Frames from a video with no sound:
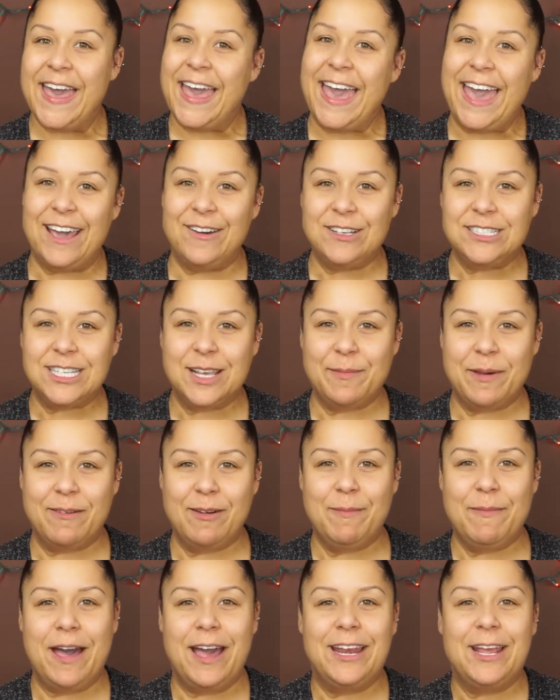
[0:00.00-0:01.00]
Hey, what's up
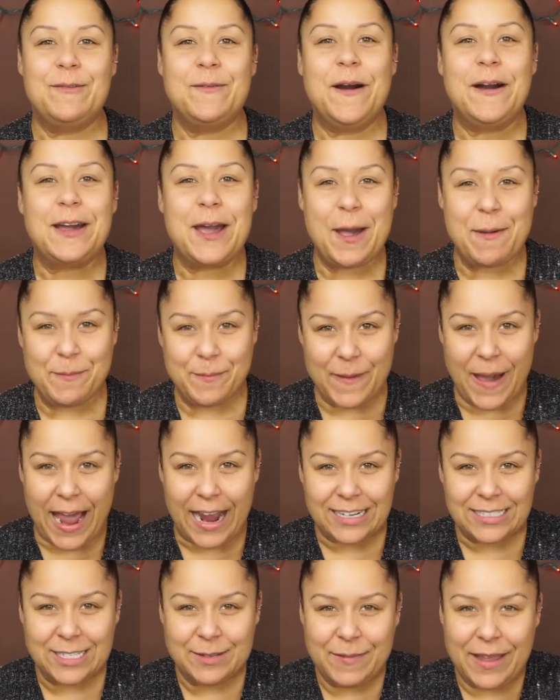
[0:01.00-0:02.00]
everybody? Welcome
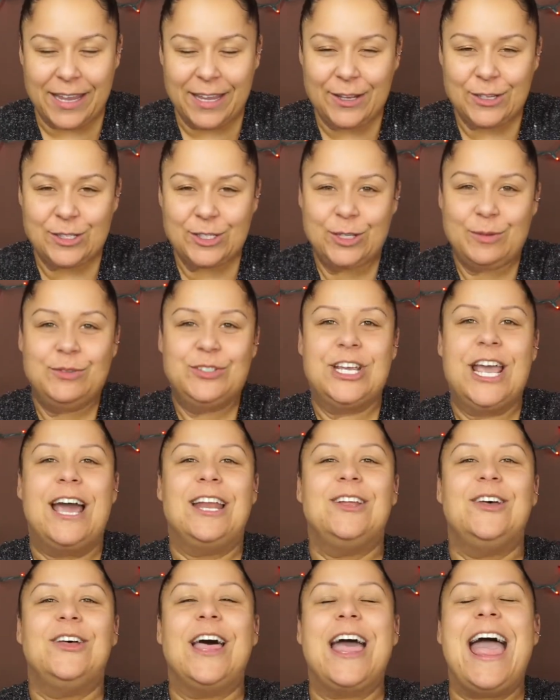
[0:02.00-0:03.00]
back to my YouTube
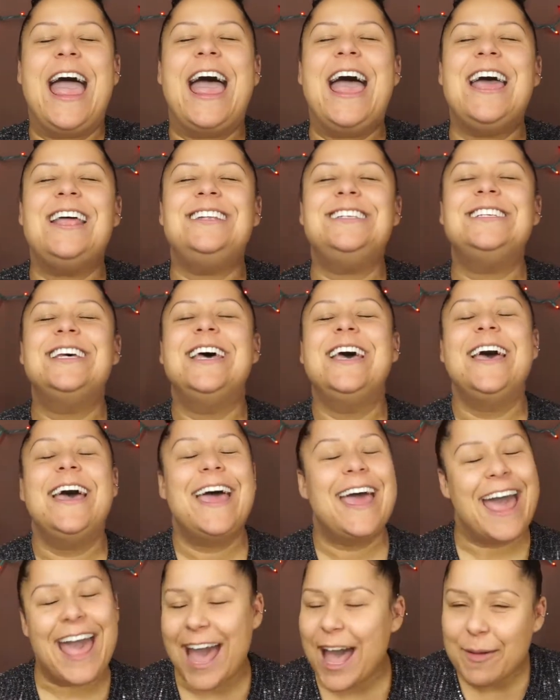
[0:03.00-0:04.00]
channel and
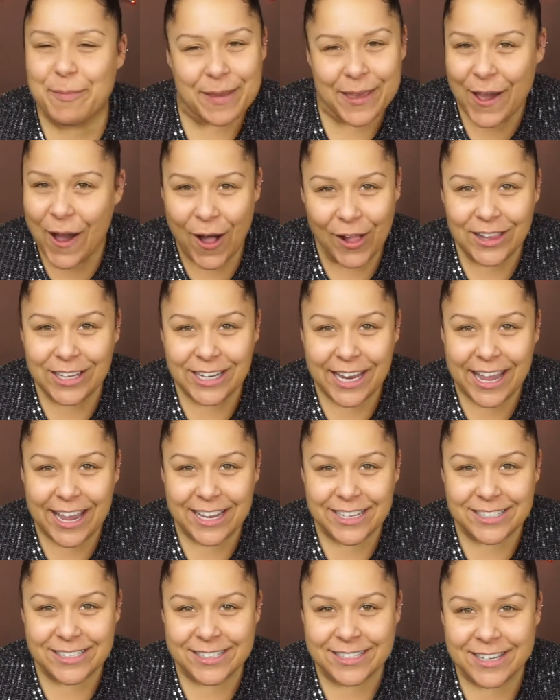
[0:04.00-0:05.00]
happy
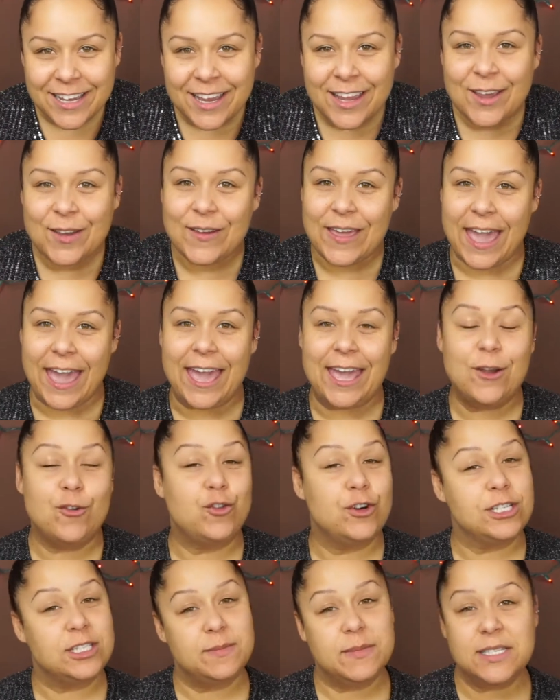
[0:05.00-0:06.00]
holidays. Okay,
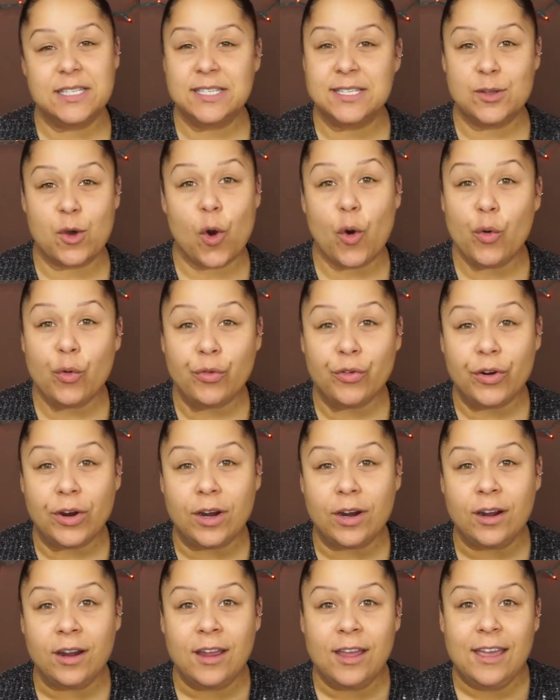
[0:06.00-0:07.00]
Christmas is
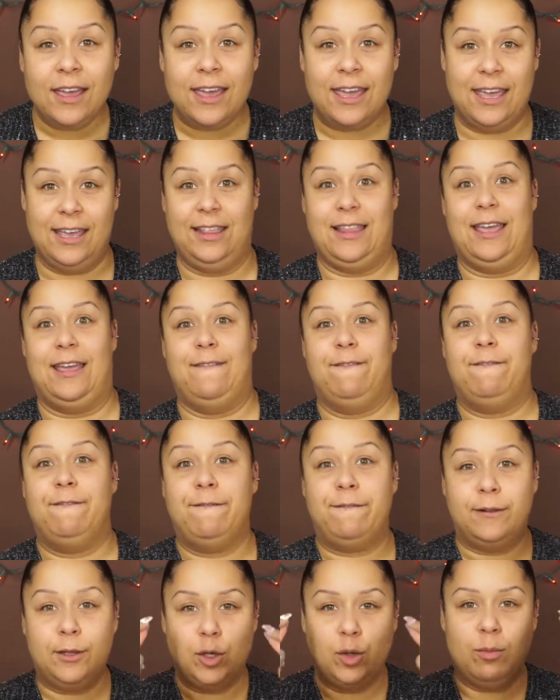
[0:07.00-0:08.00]
over. It like
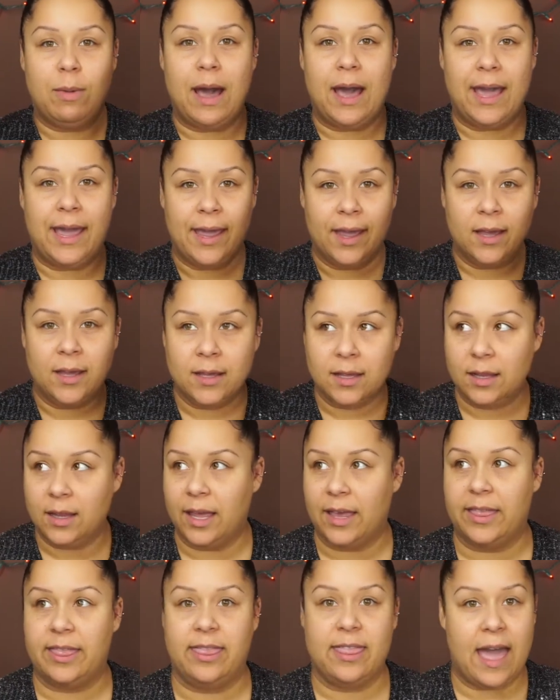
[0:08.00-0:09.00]
flew by
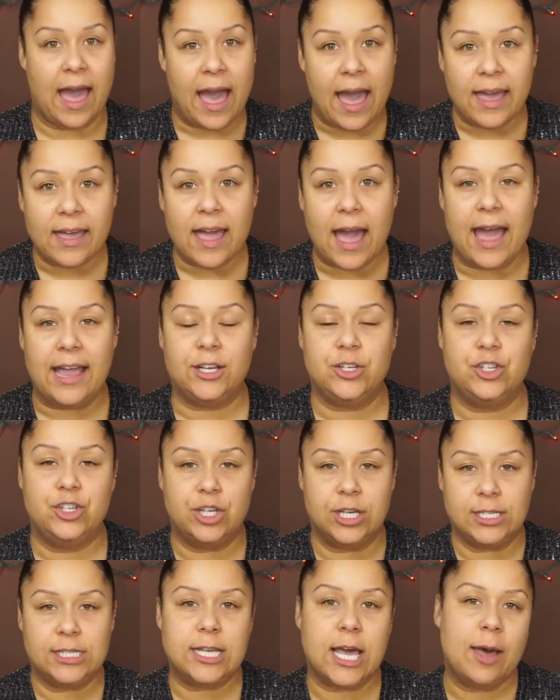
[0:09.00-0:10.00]
like that. I
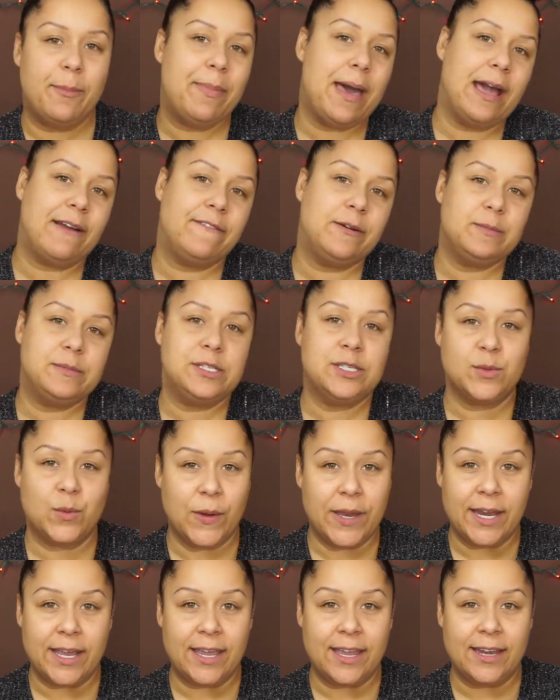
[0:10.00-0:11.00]
just got back from
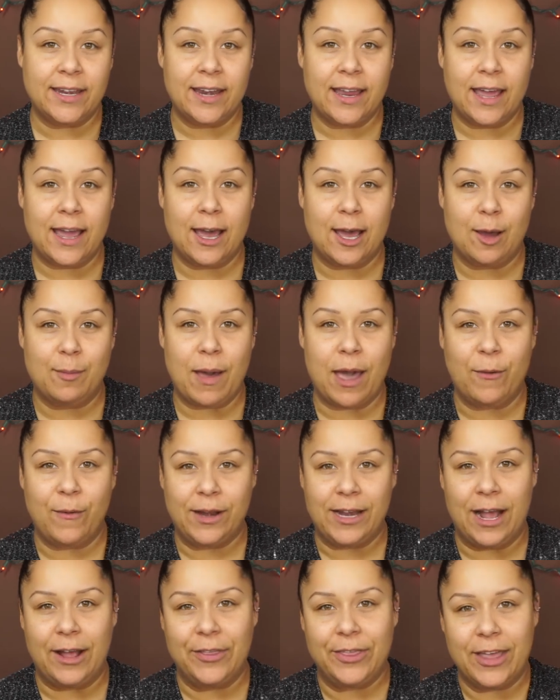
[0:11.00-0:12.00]
Sweden. I
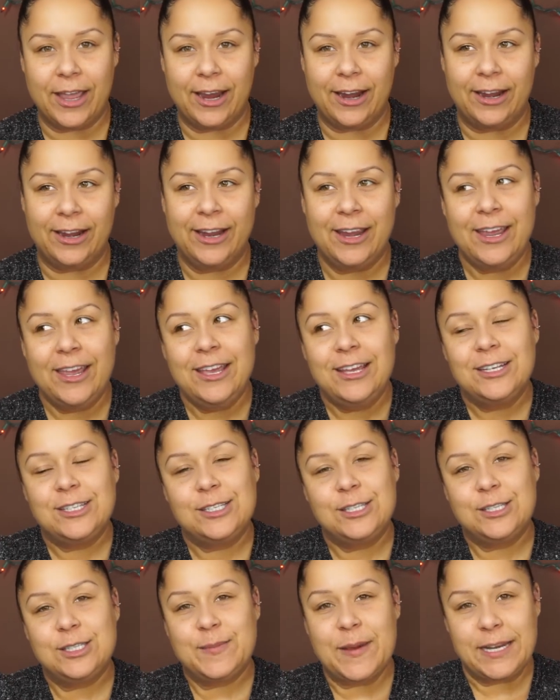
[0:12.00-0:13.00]
went out there
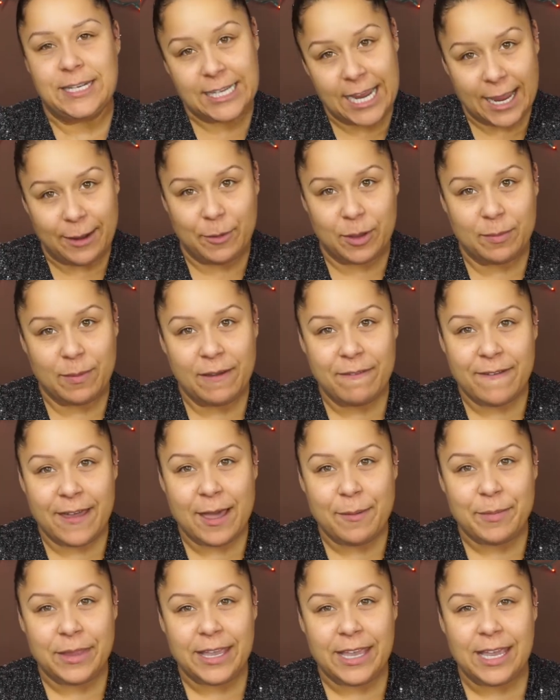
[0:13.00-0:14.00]
to spend time with my
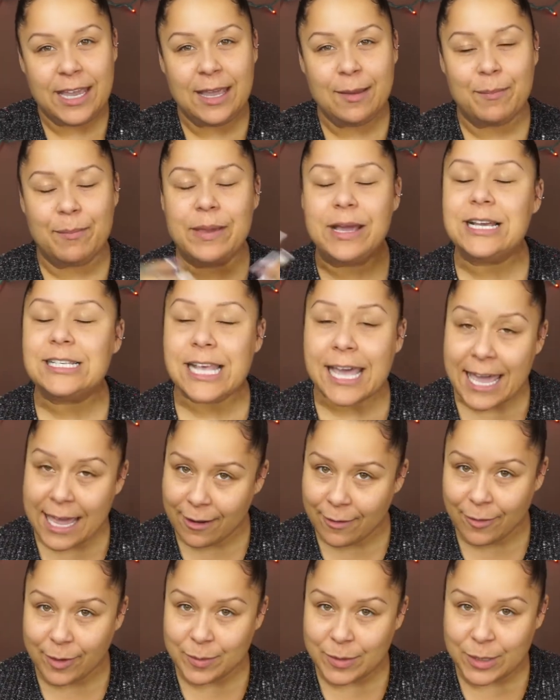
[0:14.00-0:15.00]
family because I
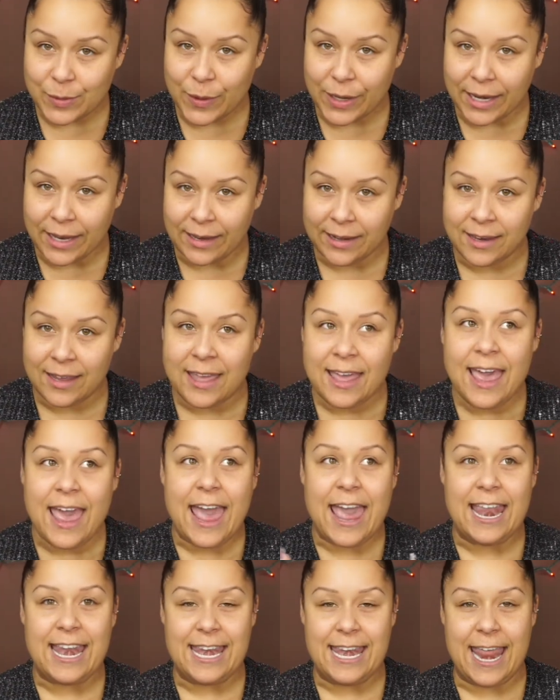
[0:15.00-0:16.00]
am from Sweden.
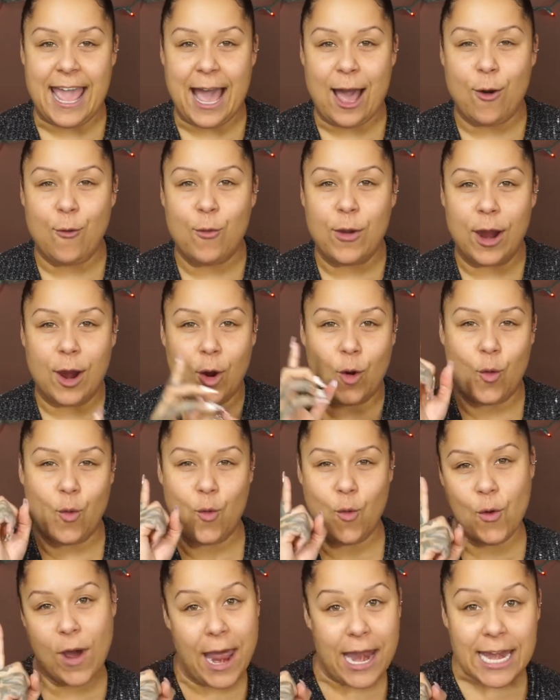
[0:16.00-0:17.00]
And now we are
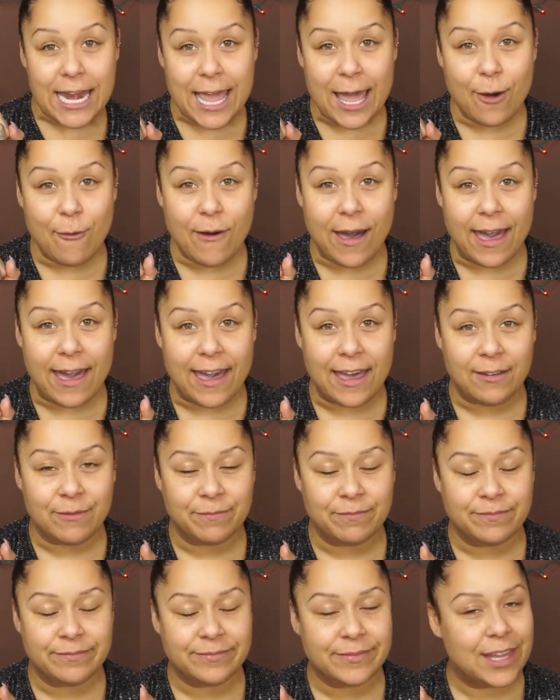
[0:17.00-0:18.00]
one day
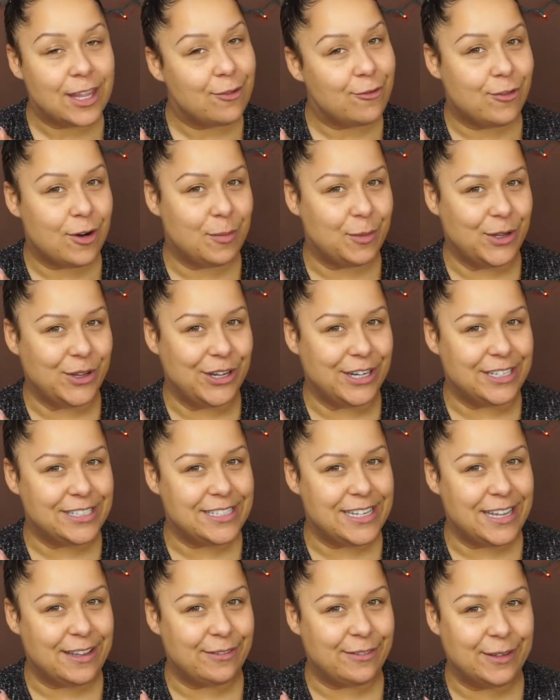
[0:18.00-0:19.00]
away from New
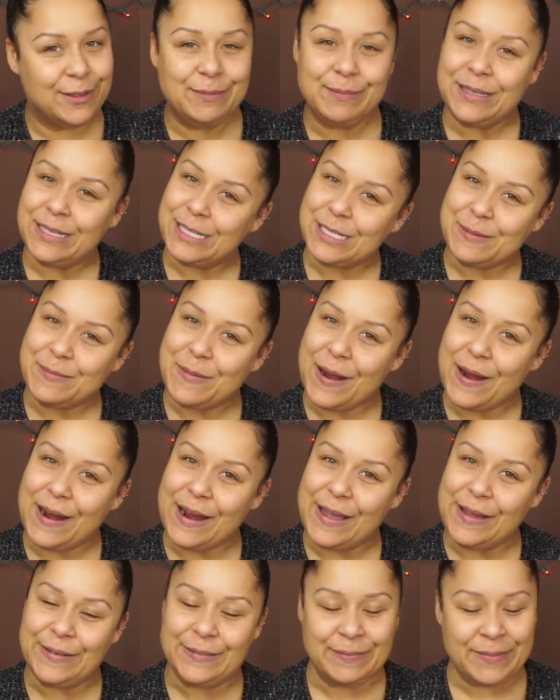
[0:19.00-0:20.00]
Year's Eve
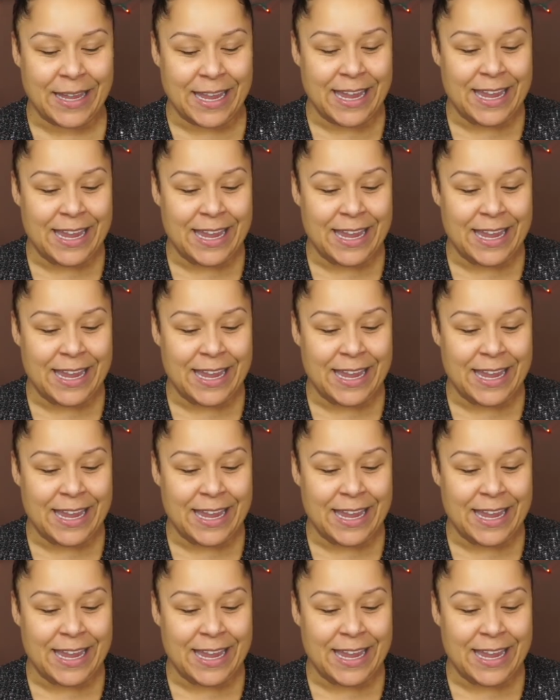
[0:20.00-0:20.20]
tomorrow.